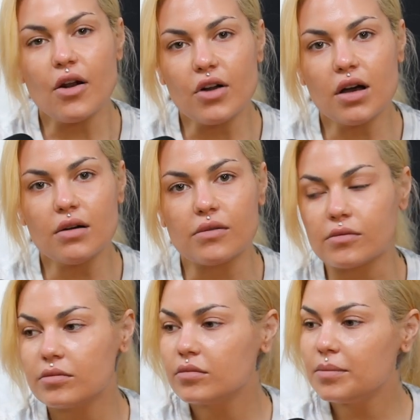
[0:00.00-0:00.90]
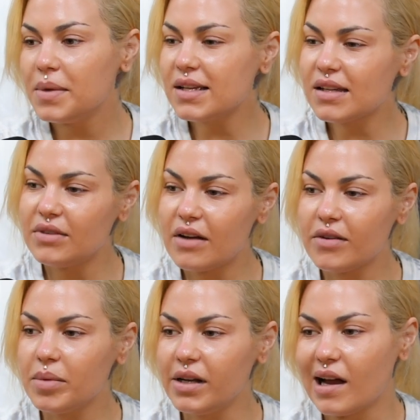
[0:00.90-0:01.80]
I don't know because I've
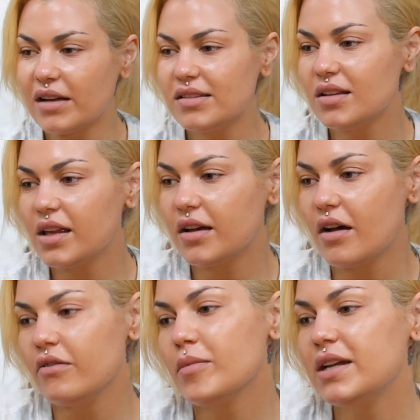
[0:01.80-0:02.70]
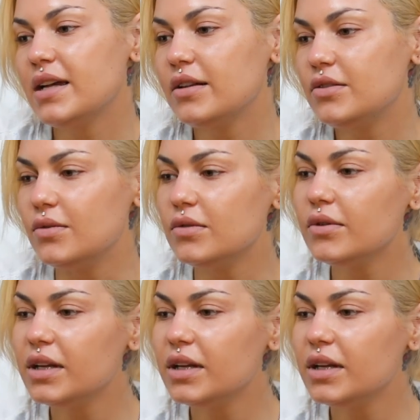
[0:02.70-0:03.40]
never been asked to like cover my tattoos or